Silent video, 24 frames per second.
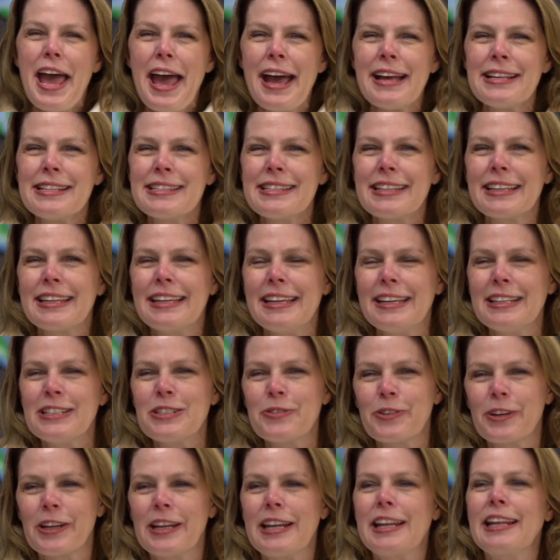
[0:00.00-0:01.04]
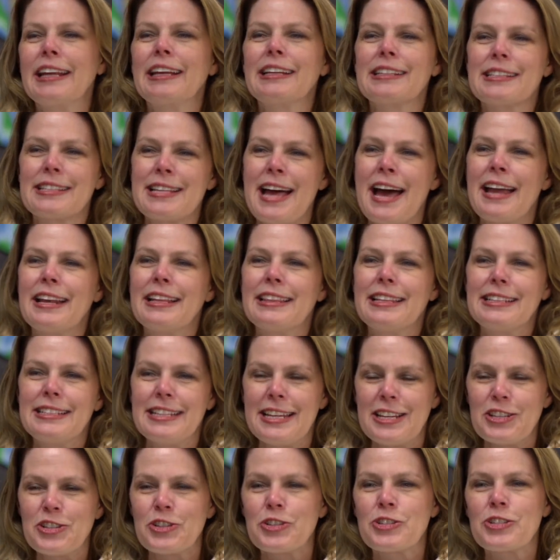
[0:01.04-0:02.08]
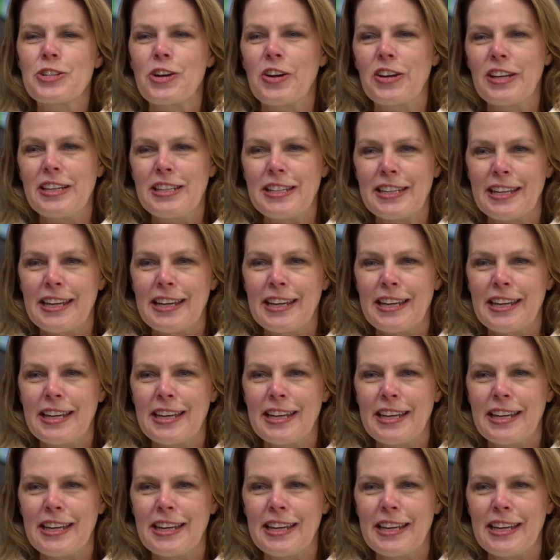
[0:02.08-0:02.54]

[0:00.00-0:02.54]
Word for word: As the kids were getting excited, the teachers started